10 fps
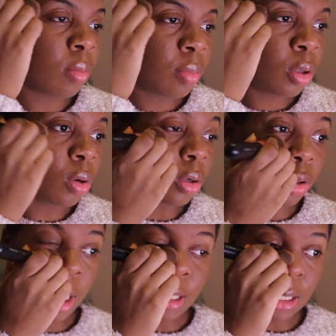Pluto
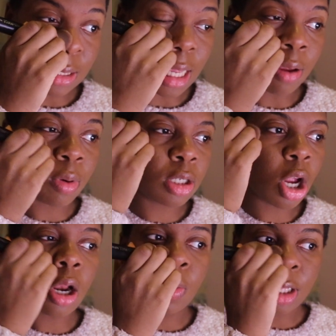transits. And we're
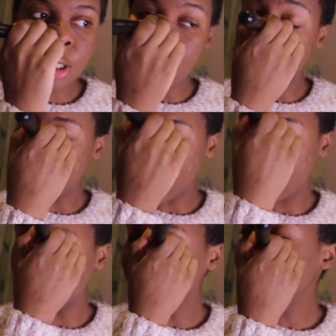starting with
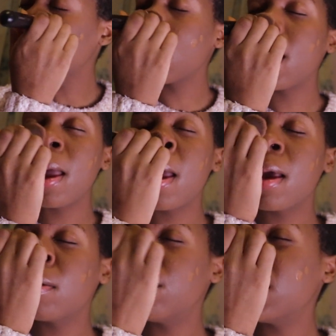Gemini,
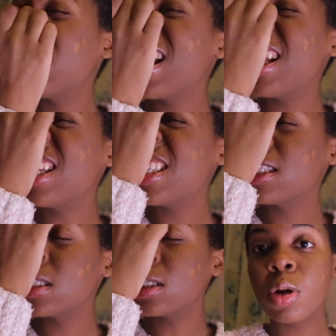
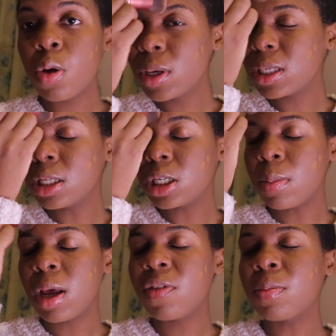because Pluto was in
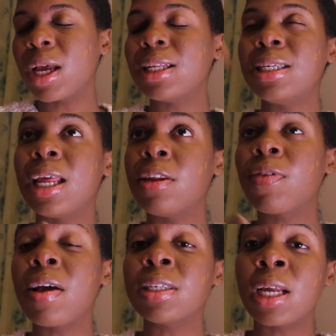Gemini from
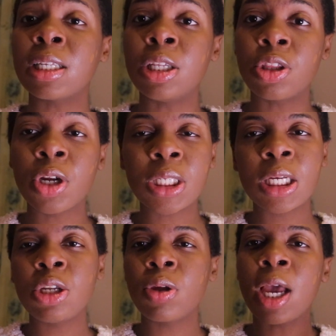1885 to
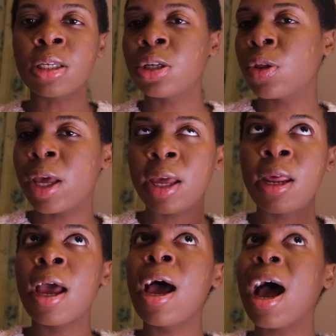1913. You guys know that
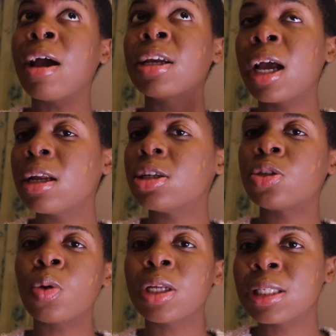I kind of
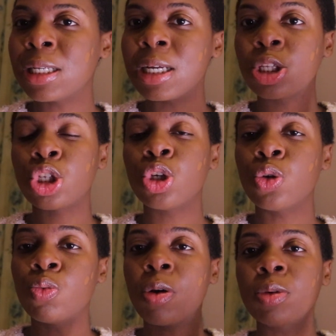just want to stick to
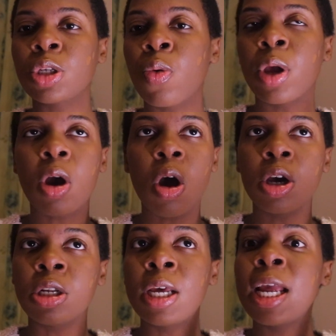what was going
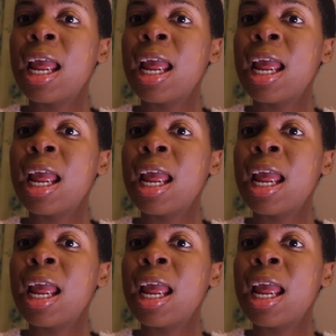on